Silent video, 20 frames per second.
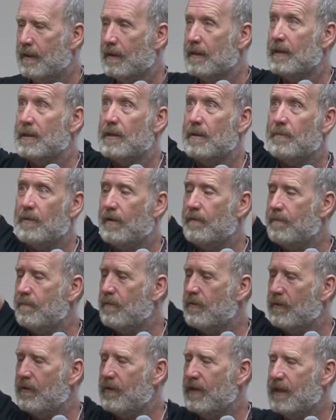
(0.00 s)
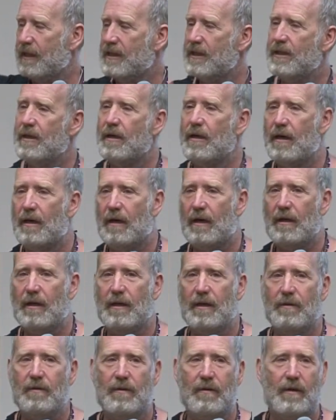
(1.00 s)
Some of them grew this tall
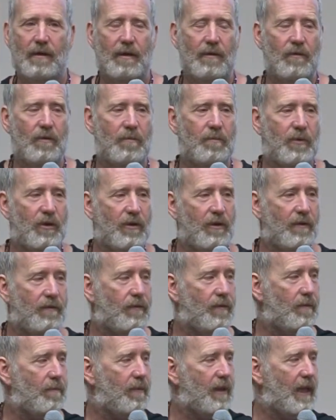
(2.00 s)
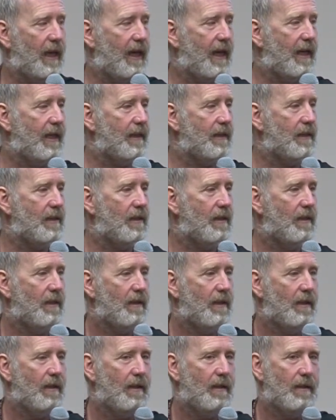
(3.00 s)
and, and were beautiful plants.
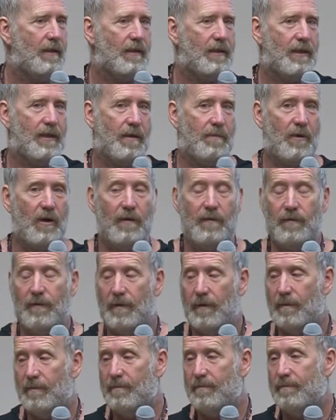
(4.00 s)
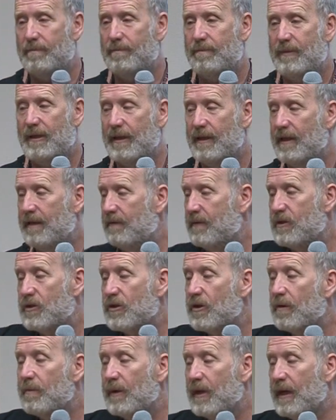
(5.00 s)
Some of them didn't even
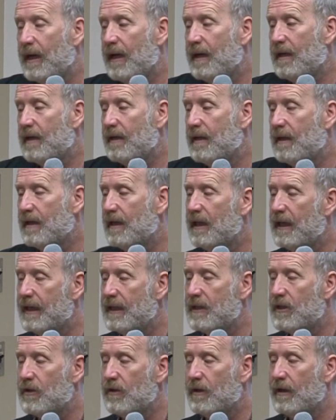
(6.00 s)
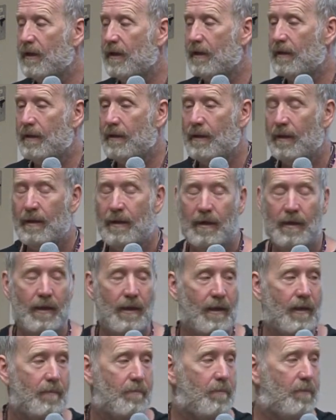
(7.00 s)
germinate in the clay soil,
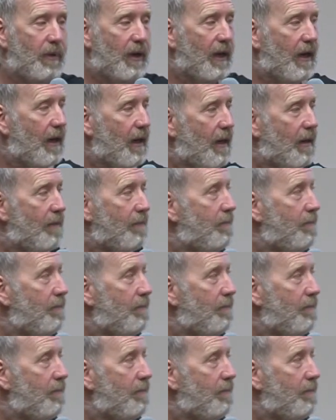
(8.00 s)
but